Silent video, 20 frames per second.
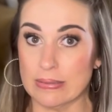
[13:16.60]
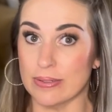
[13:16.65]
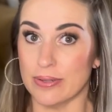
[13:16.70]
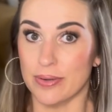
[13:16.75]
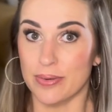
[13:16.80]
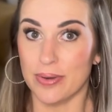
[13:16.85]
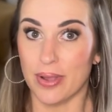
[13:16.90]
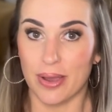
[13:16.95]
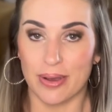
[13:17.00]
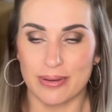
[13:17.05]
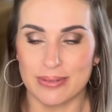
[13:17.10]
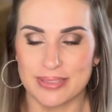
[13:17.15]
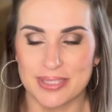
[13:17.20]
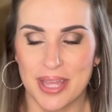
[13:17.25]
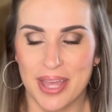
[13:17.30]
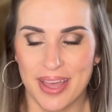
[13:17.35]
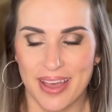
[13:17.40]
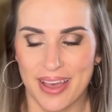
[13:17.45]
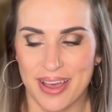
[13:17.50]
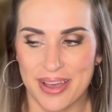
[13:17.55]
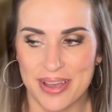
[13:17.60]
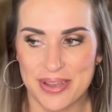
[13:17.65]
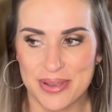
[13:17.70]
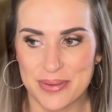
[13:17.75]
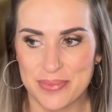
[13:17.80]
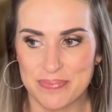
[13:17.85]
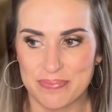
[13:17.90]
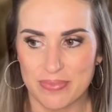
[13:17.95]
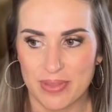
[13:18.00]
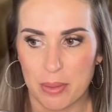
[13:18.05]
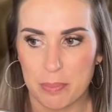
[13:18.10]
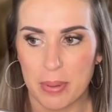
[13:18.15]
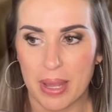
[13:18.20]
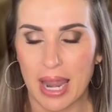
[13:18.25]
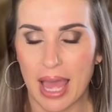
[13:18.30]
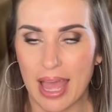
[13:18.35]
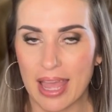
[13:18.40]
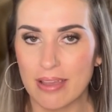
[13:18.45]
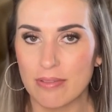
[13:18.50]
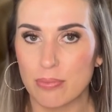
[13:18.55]
Who knows? Um, but
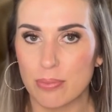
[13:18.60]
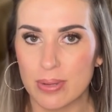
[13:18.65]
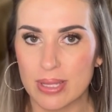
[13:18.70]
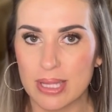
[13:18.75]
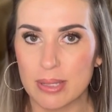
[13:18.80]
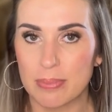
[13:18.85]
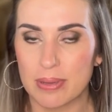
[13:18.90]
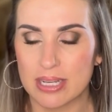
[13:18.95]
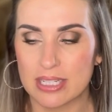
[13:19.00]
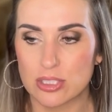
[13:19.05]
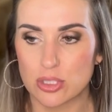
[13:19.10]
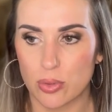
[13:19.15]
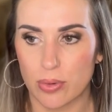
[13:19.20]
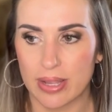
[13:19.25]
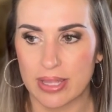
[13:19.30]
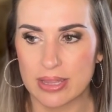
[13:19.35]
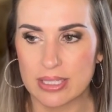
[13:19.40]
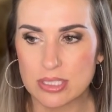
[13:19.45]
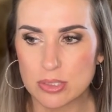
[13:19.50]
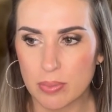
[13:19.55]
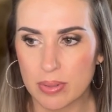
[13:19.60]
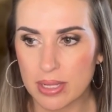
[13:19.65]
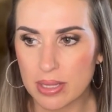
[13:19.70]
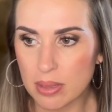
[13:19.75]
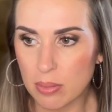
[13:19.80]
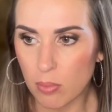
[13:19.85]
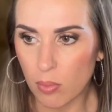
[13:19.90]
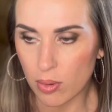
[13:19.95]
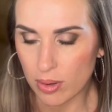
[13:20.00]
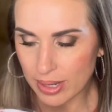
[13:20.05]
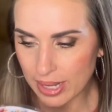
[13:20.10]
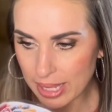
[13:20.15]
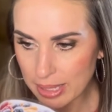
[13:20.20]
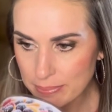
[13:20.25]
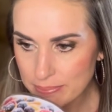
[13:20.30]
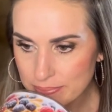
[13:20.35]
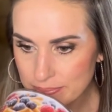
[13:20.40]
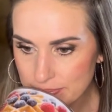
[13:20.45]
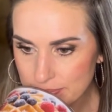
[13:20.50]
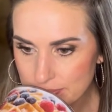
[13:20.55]
I've really been enjoying this one in the
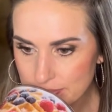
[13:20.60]
morning.